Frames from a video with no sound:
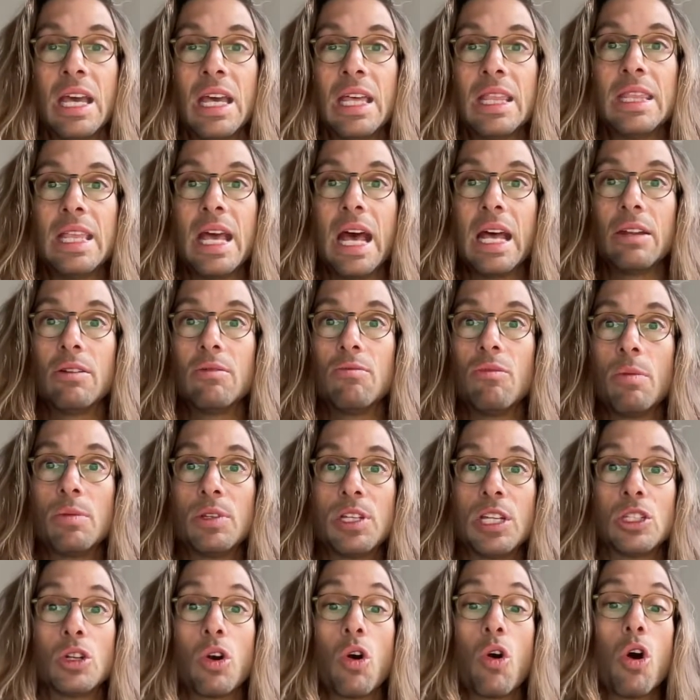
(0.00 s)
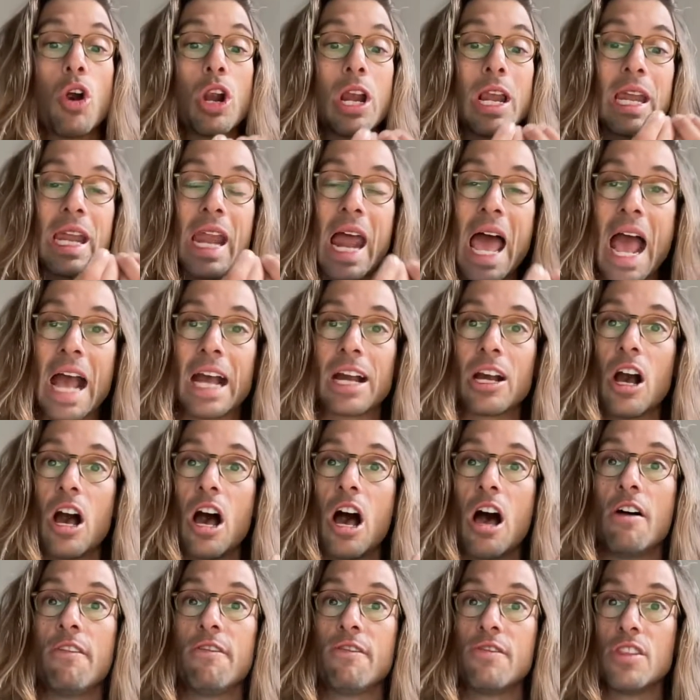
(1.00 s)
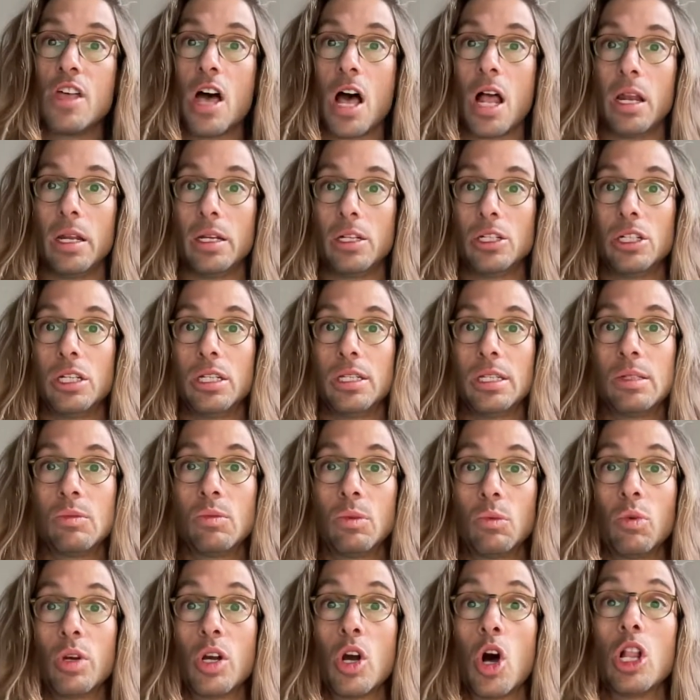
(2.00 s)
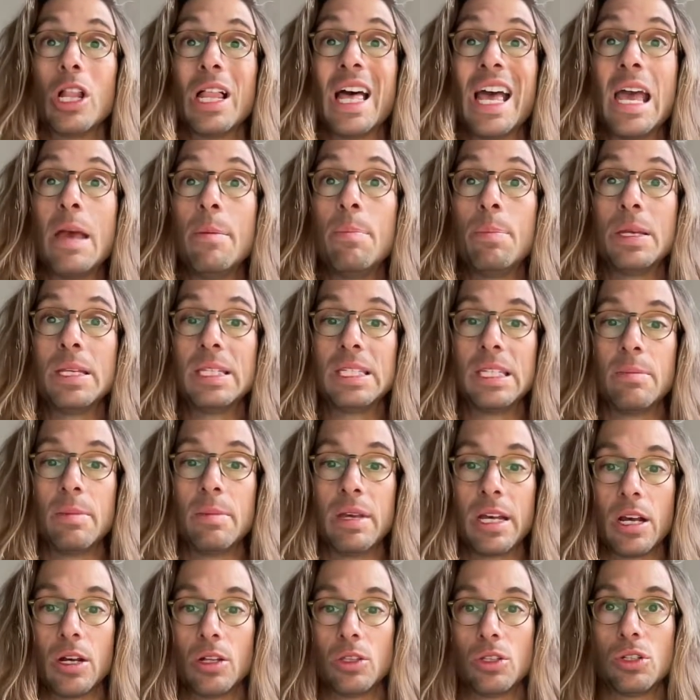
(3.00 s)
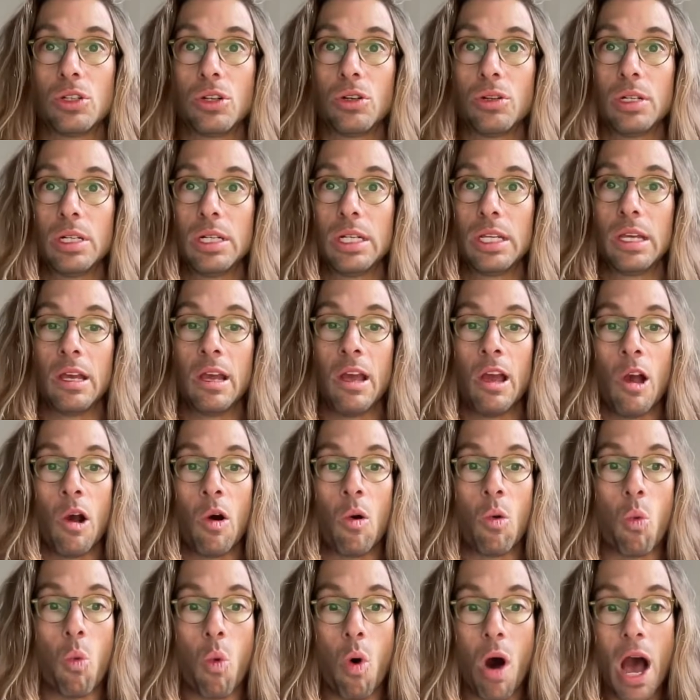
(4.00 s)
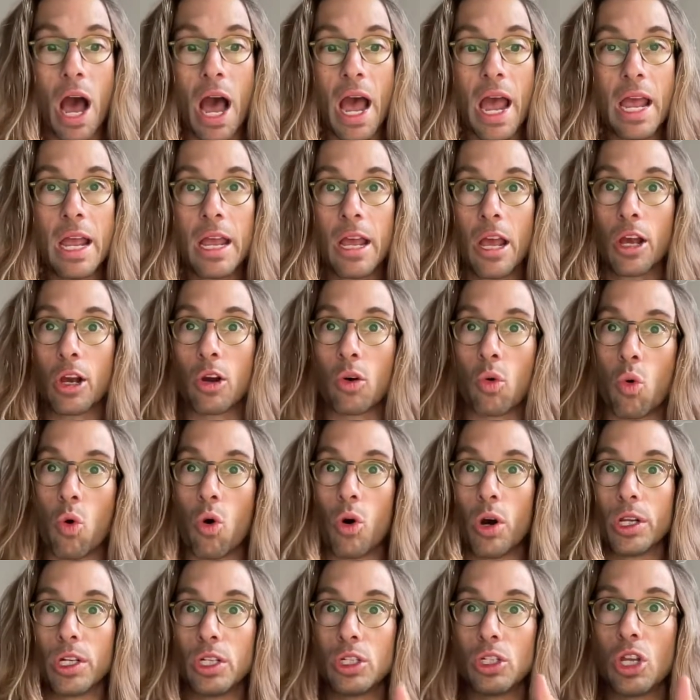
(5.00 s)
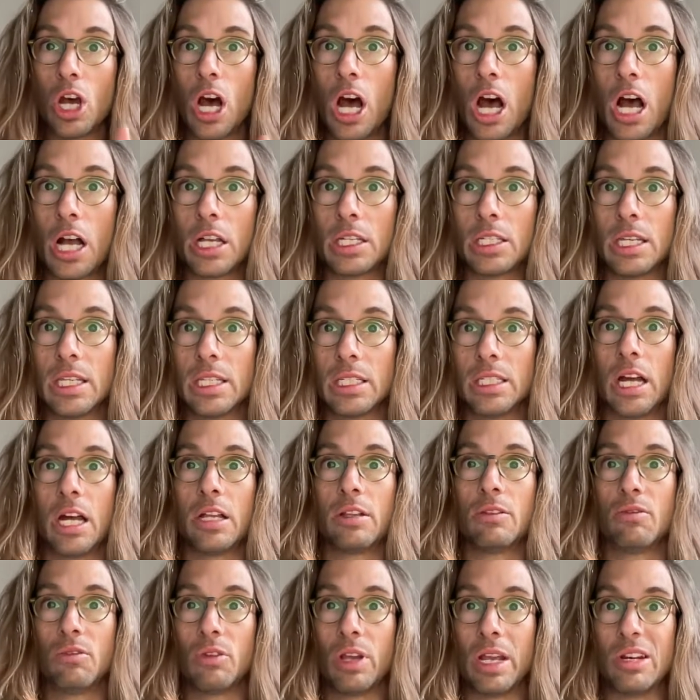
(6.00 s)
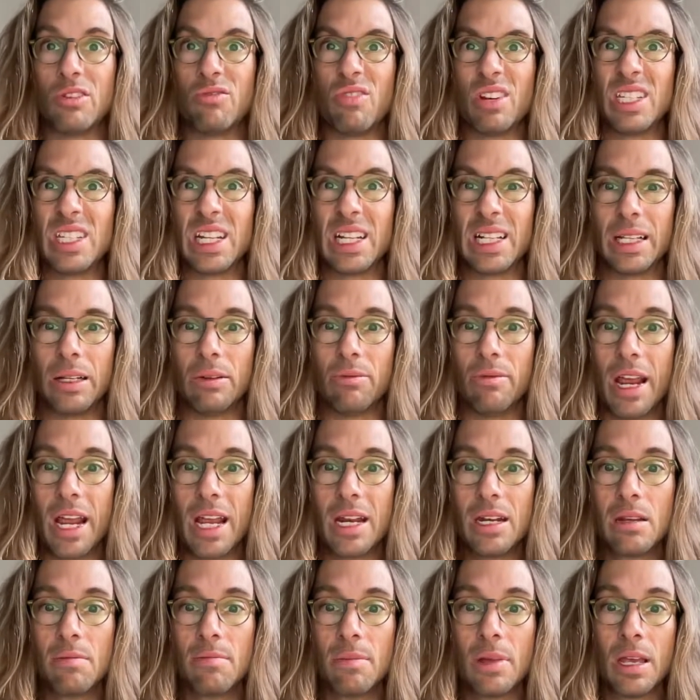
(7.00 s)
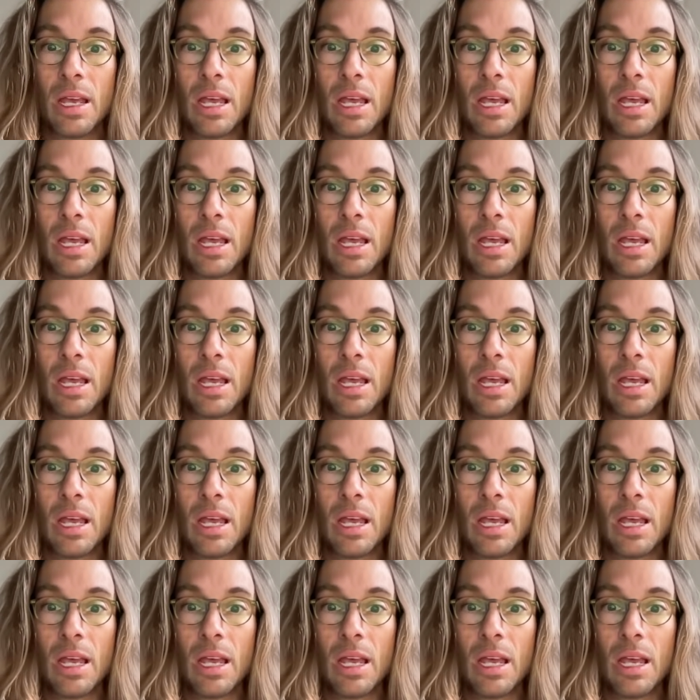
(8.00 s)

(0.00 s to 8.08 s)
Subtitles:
that represents our lack of knowledge. This is what we call epistemic uncertainty. Why a coin toss is not intrinsically random?